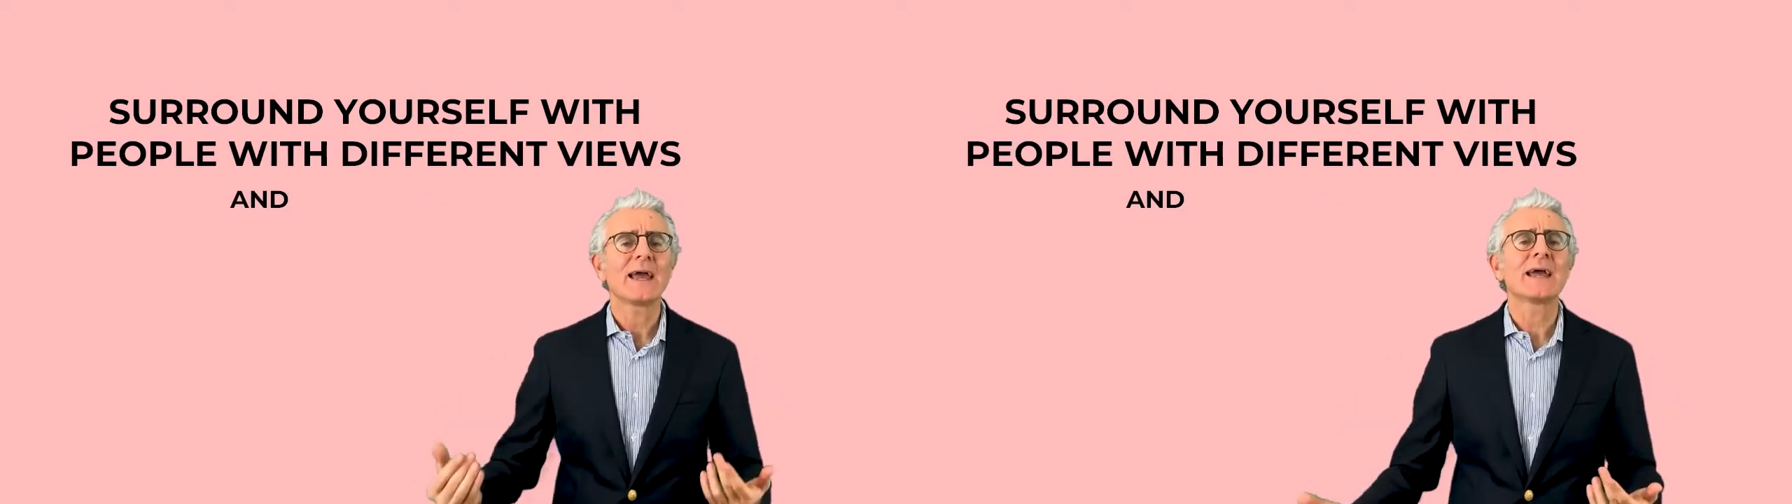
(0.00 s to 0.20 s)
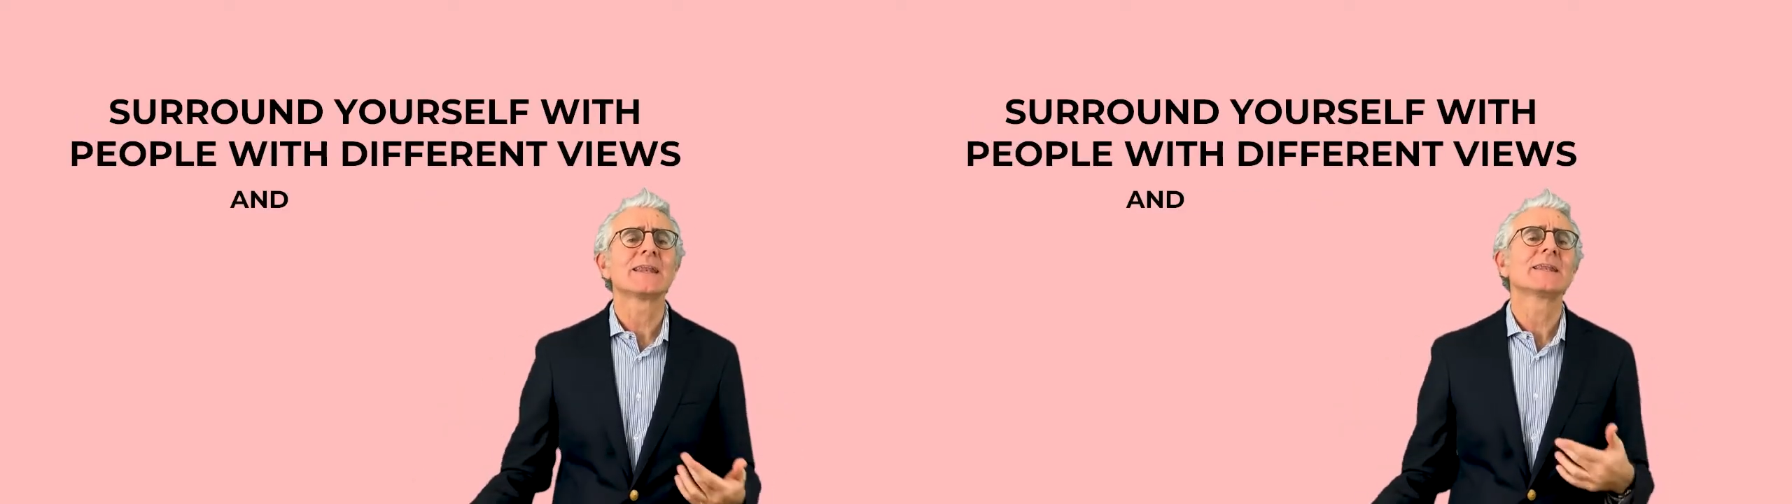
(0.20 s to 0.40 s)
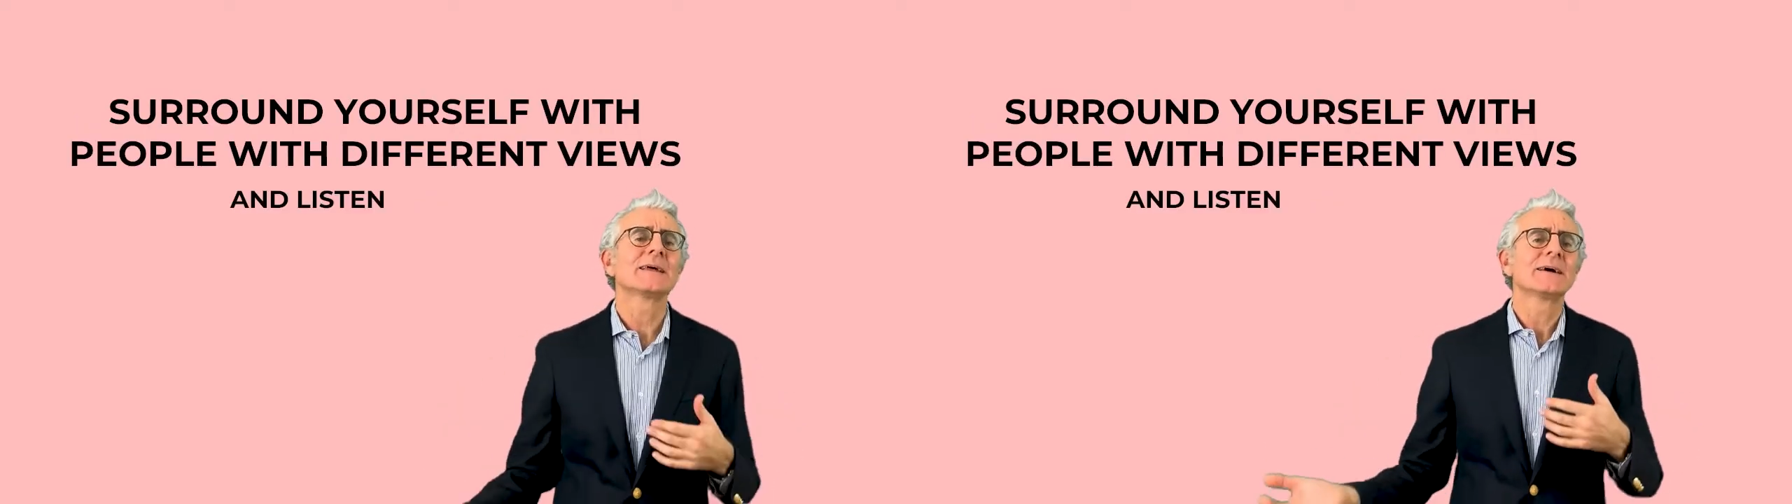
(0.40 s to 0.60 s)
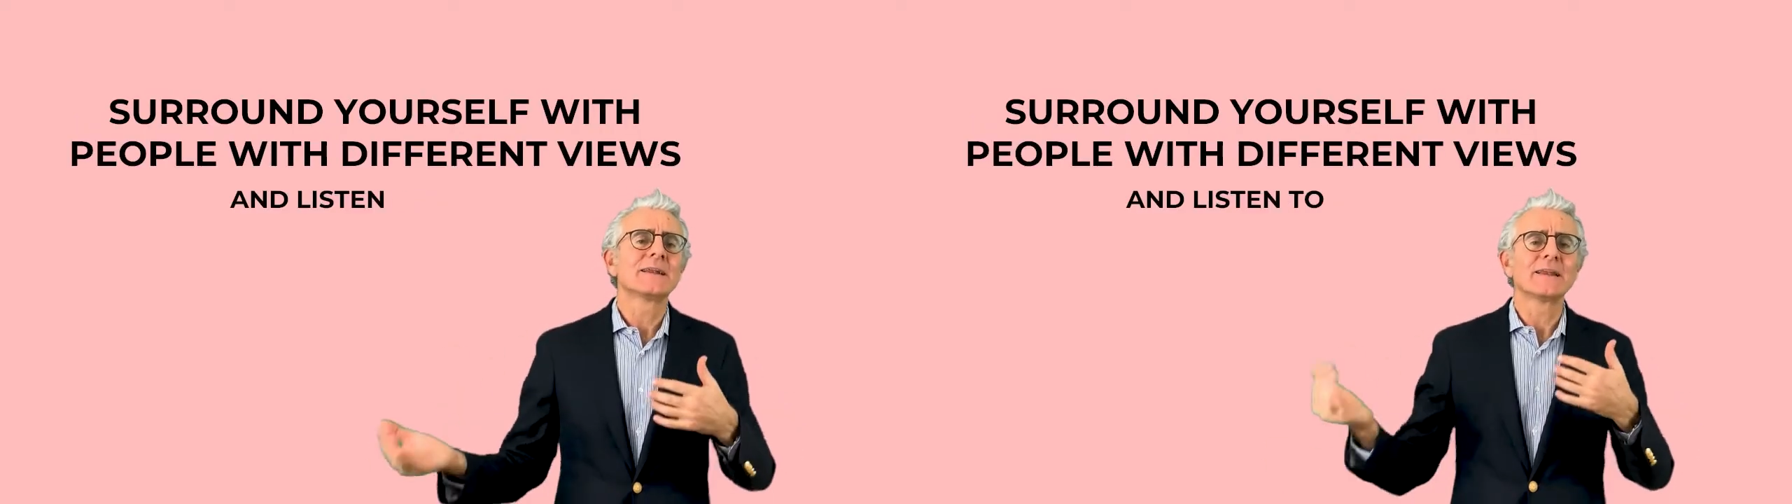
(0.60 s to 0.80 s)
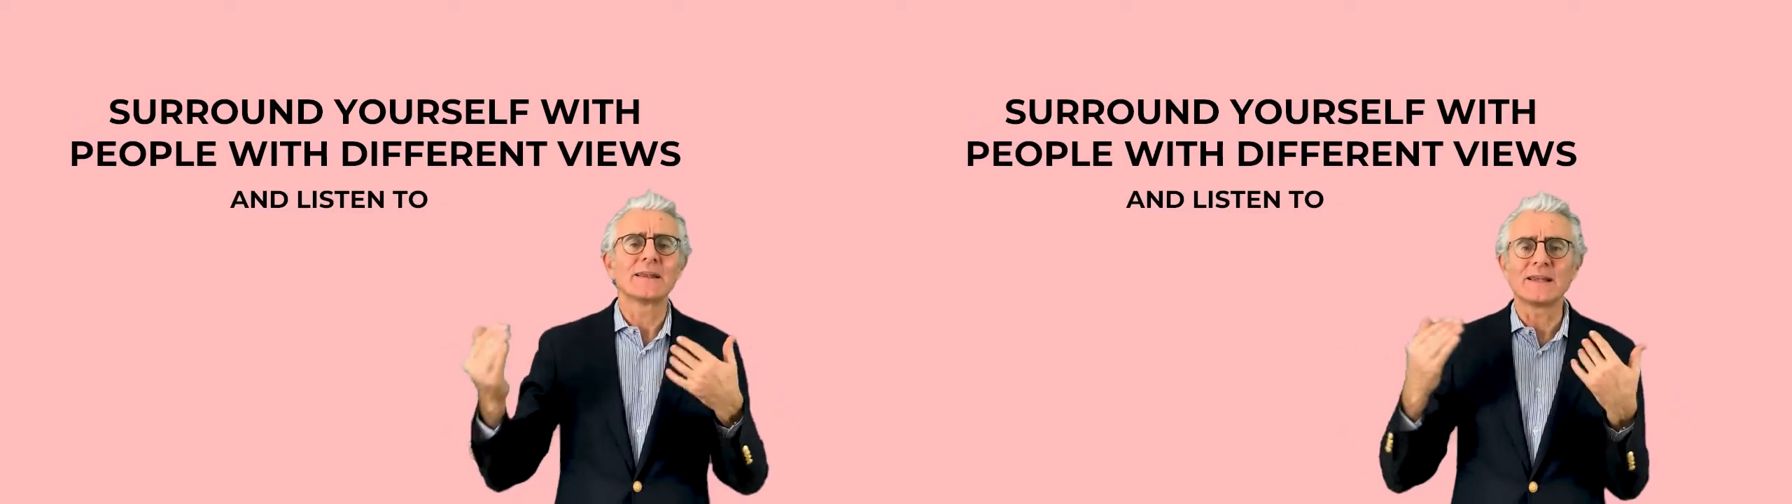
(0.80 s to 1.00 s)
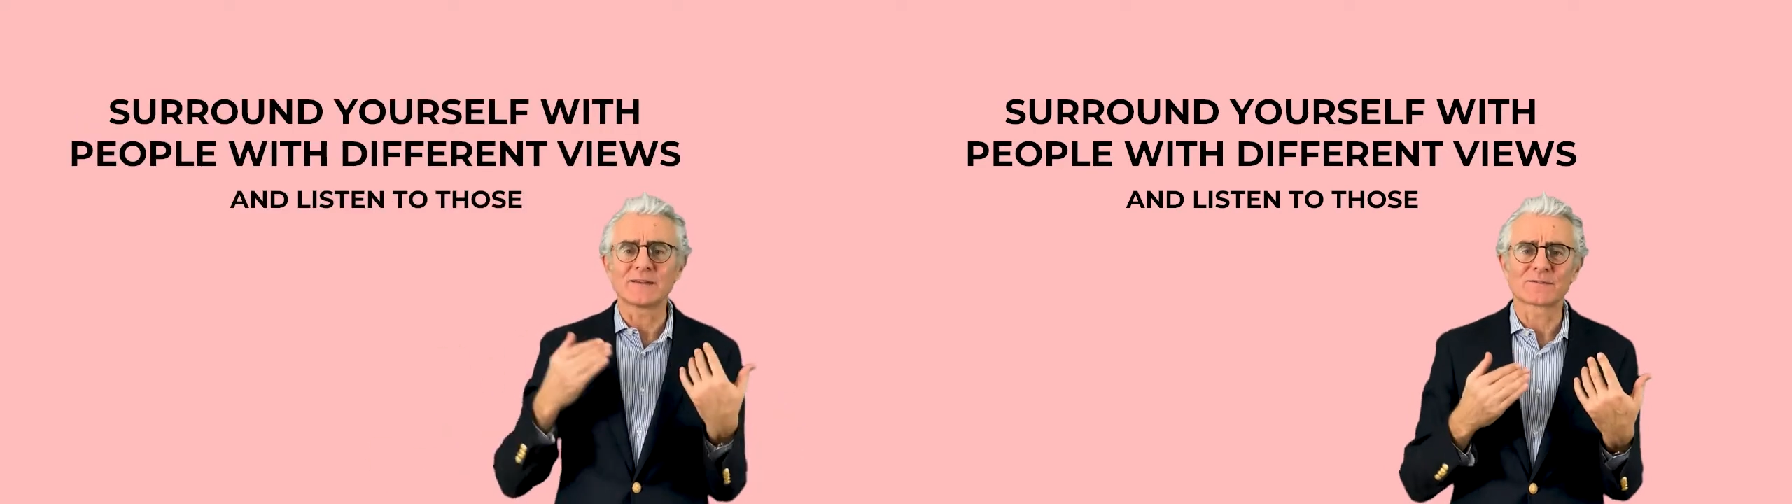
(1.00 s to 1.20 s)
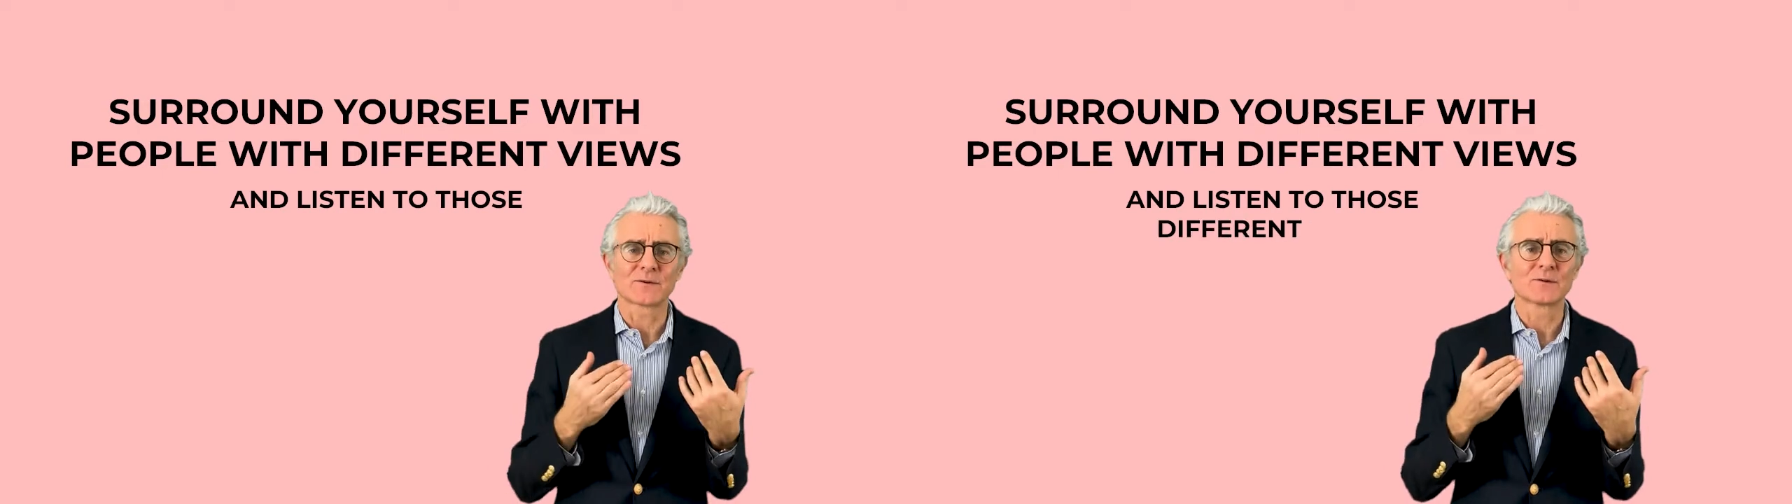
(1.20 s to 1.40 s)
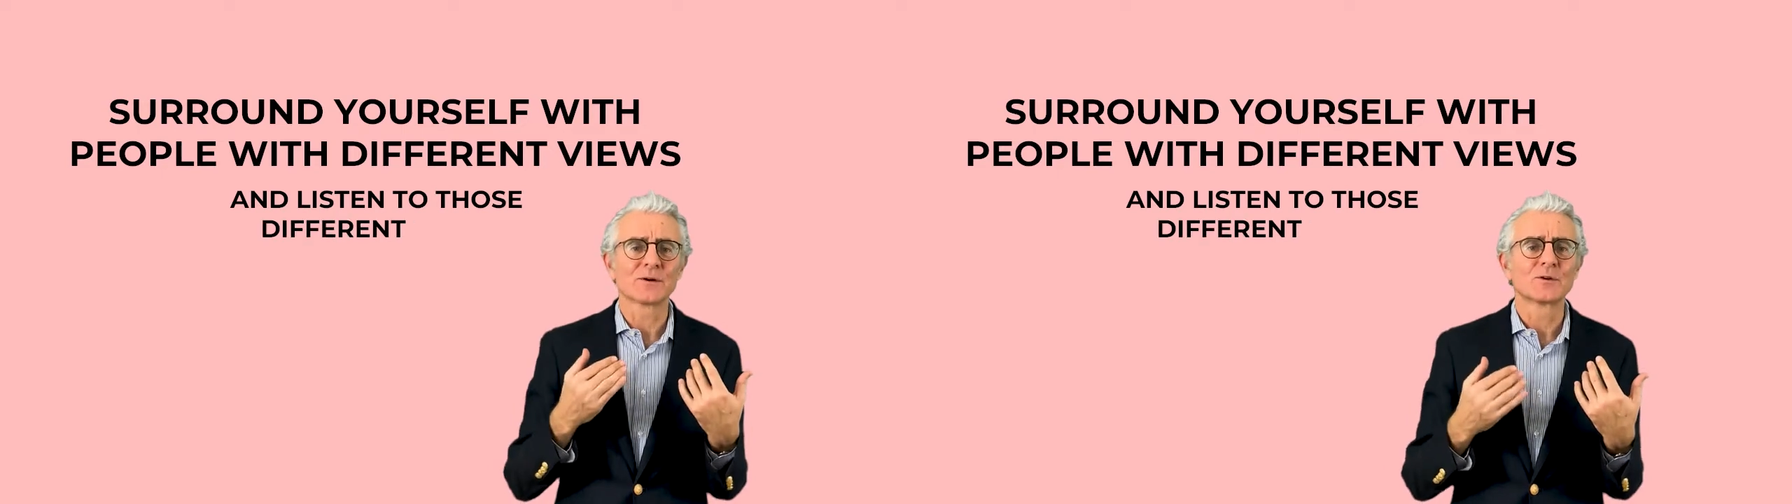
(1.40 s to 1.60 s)
and
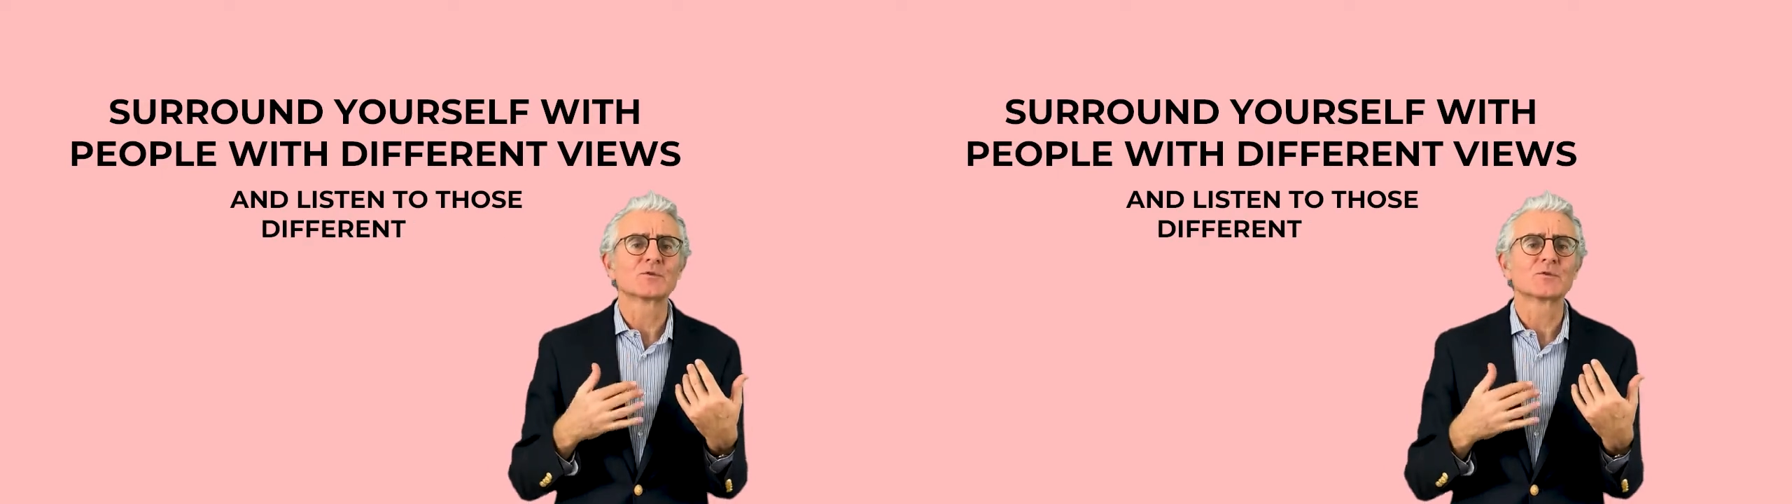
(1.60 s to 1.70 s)
listen